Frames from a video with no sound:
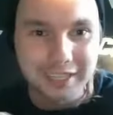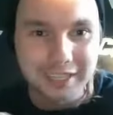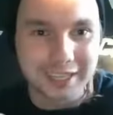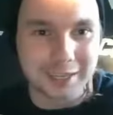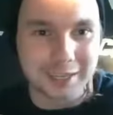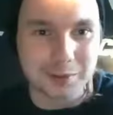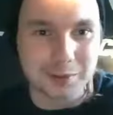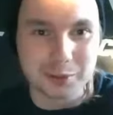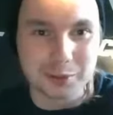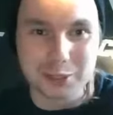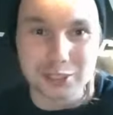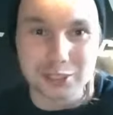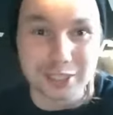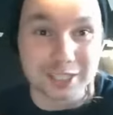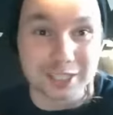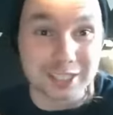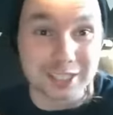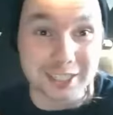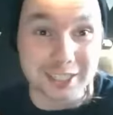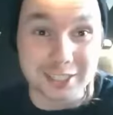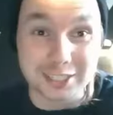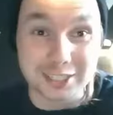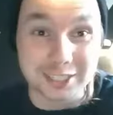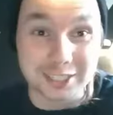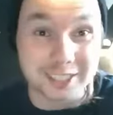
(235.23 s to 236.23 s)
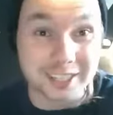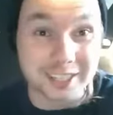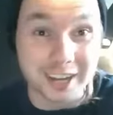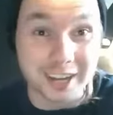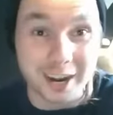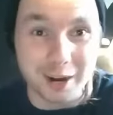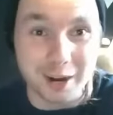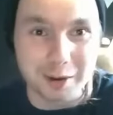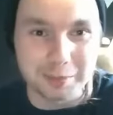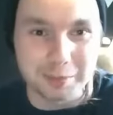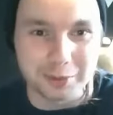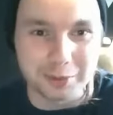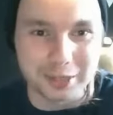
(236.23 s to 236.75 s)
Like it was just such a
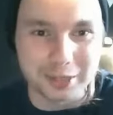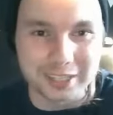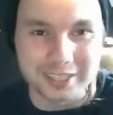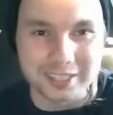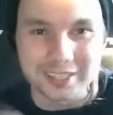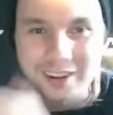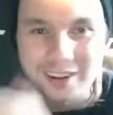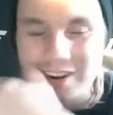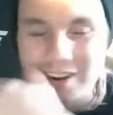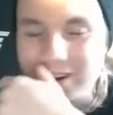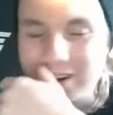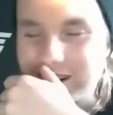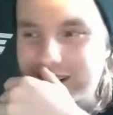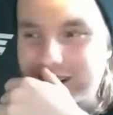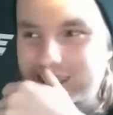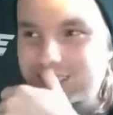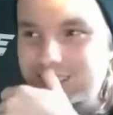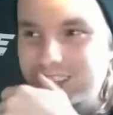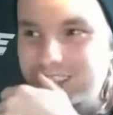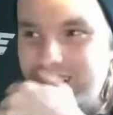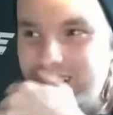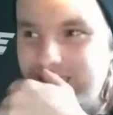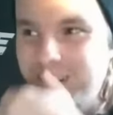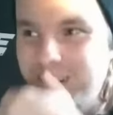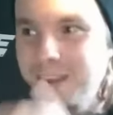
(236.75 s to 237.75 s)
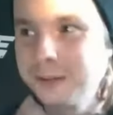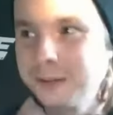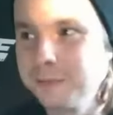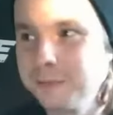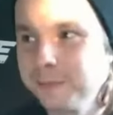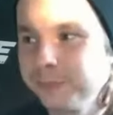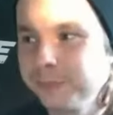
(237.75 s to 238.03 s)
terrible guitar, and so.